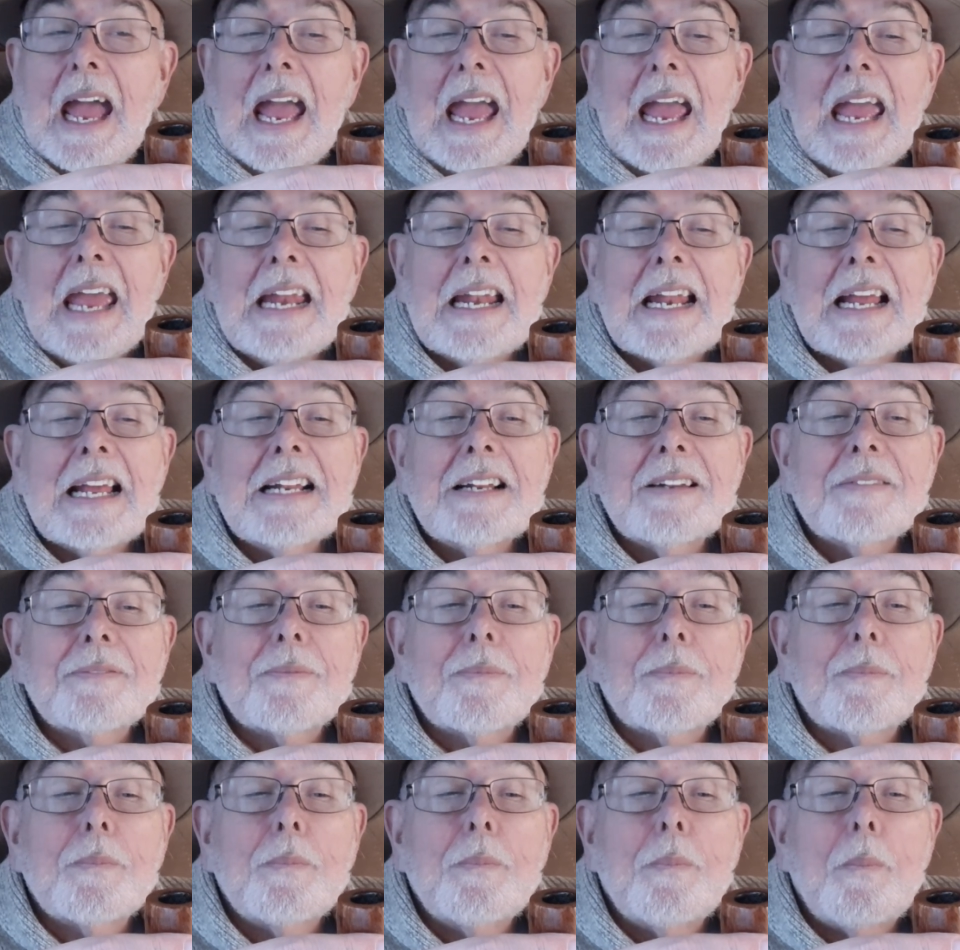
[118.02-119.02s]
I've
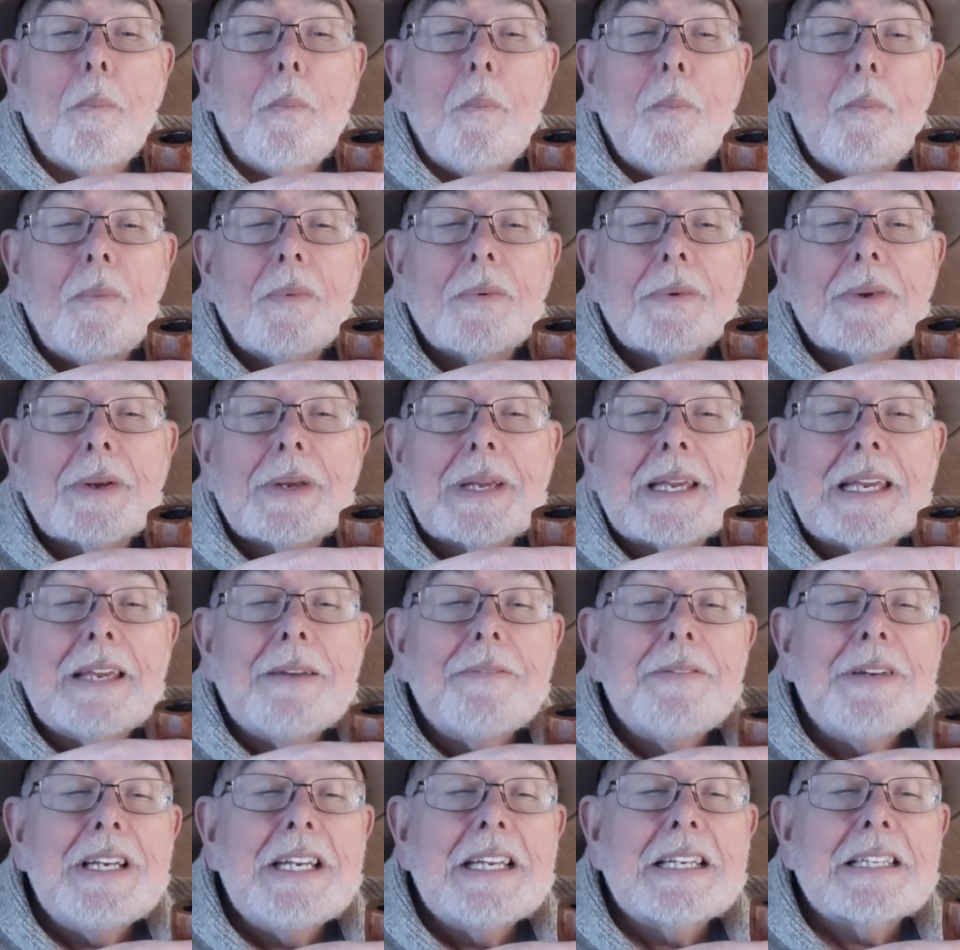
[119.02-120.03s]

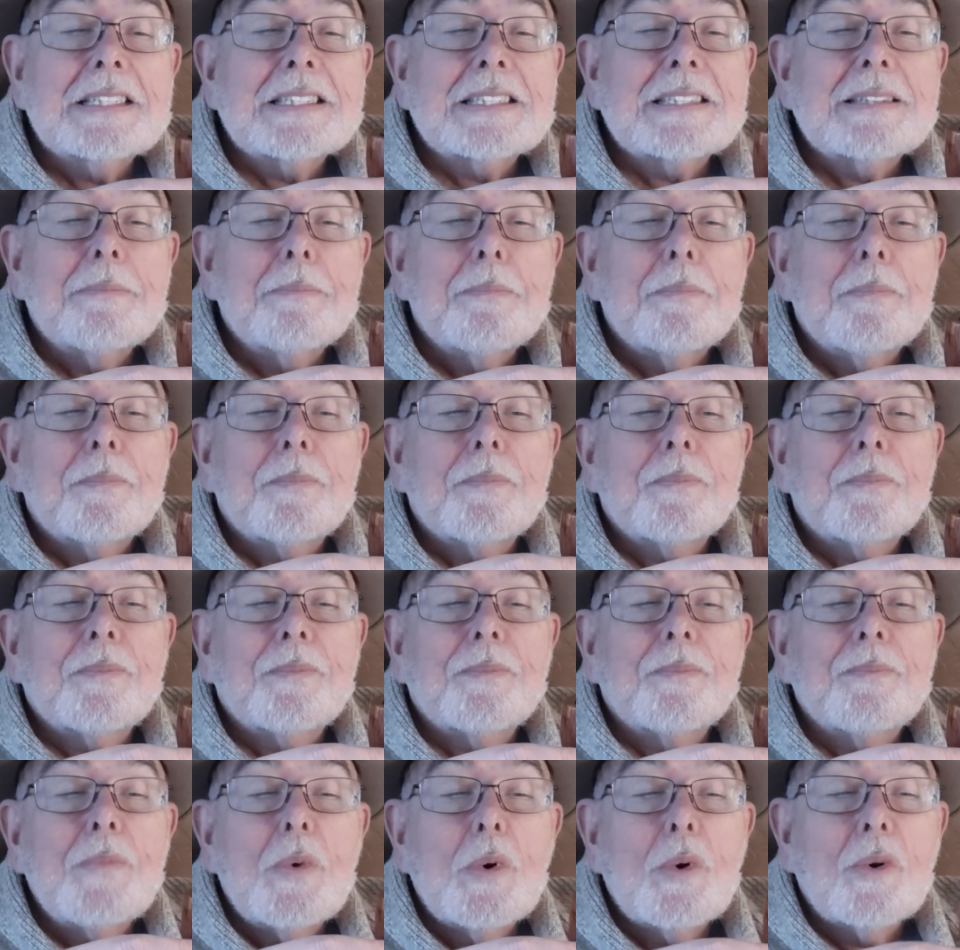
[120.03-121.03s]
given you some
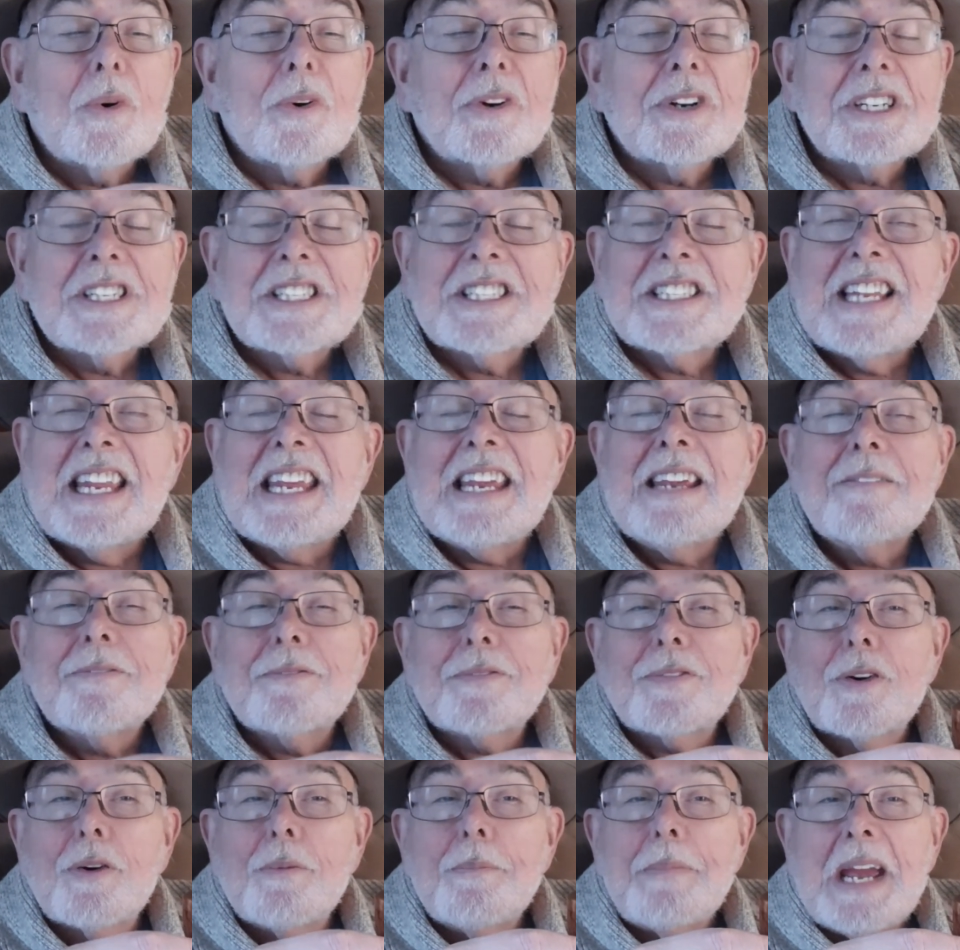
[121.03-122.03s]
more just
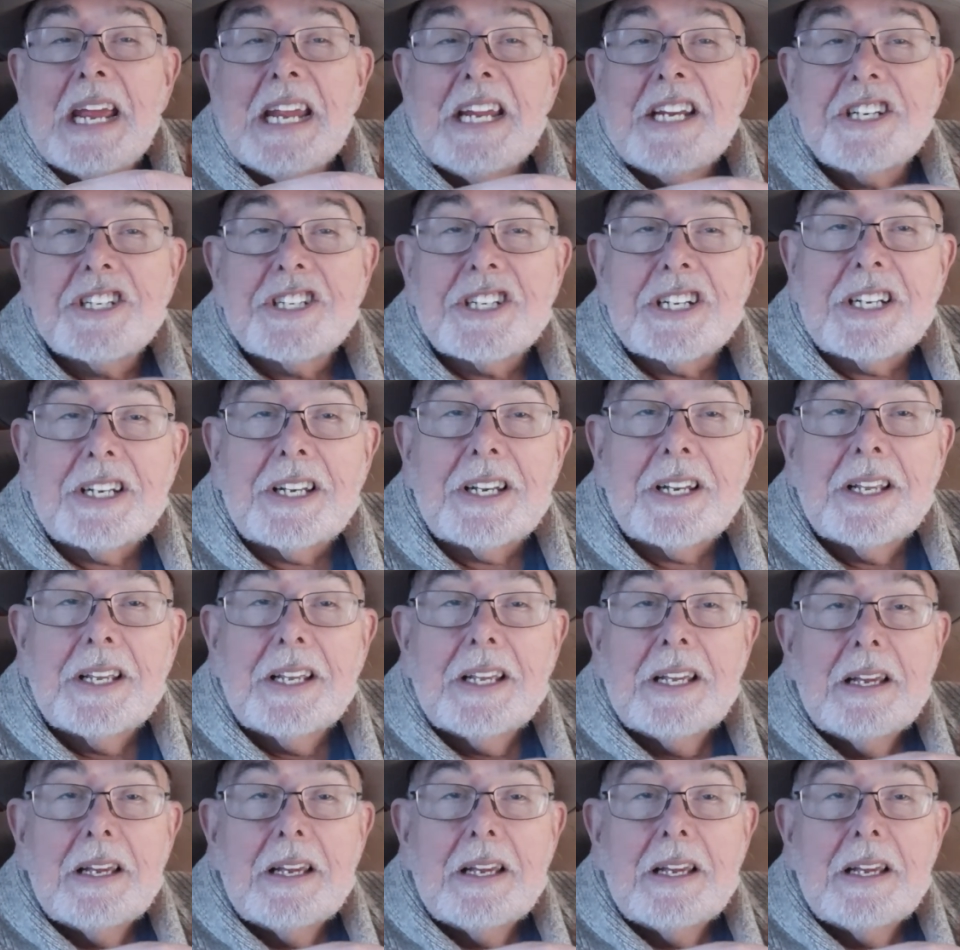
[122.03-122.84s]
information,